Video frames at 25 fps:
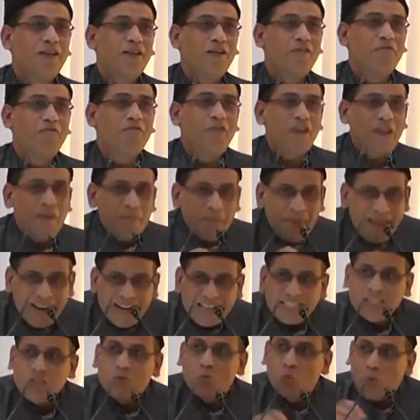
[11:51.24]

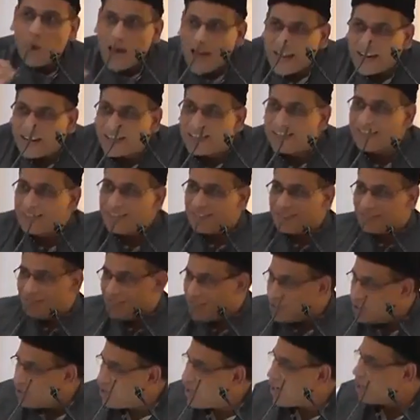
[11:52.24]
women's work,
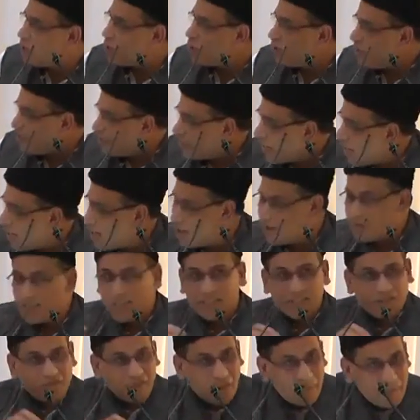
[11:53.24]
which they do in the
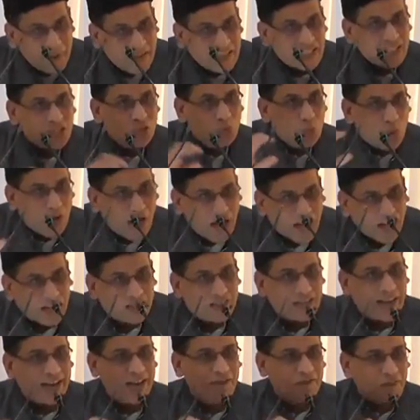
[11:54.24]
houses, women's
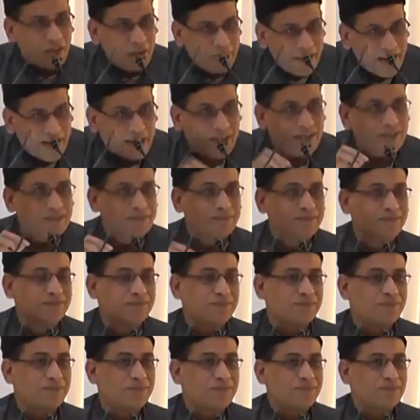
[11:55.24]
work, and women,
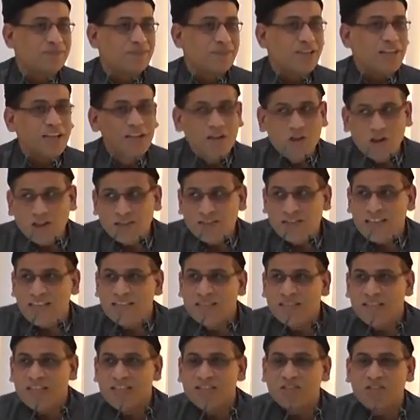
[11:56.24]
in your
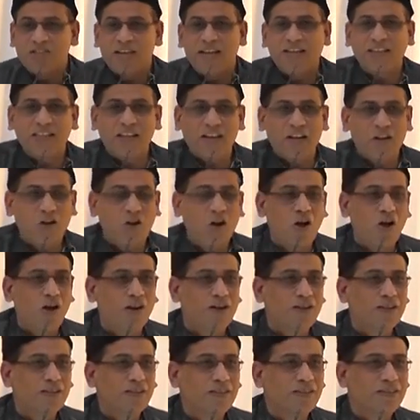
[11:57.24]
census, check the
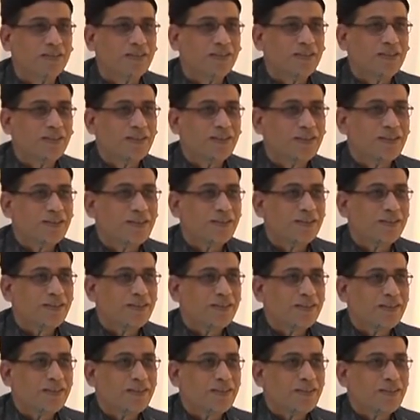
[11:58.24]
record.
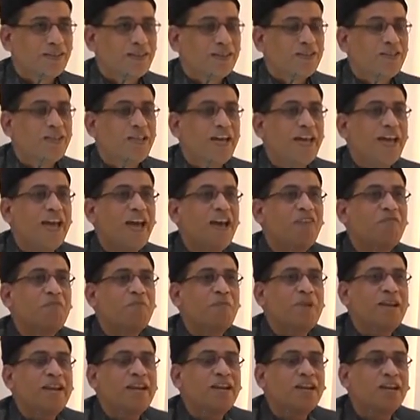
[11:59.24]
They
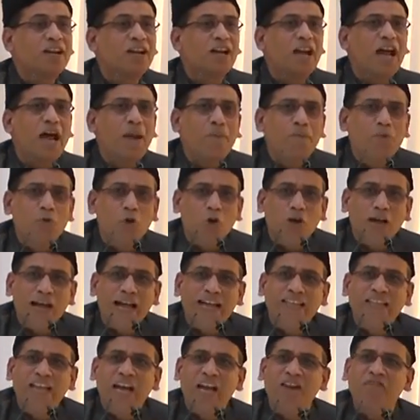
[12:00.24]
have been clubbed
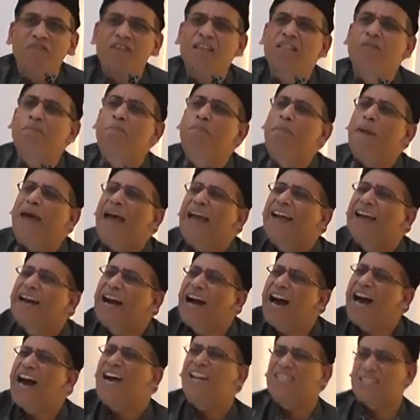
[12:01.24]
together with
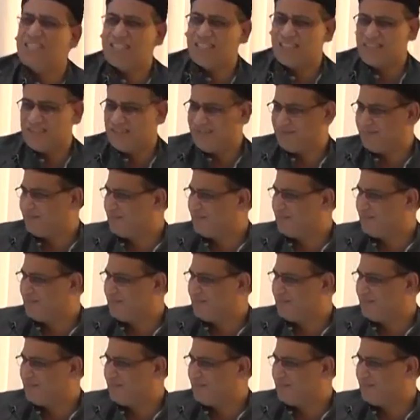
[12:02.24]
beggars,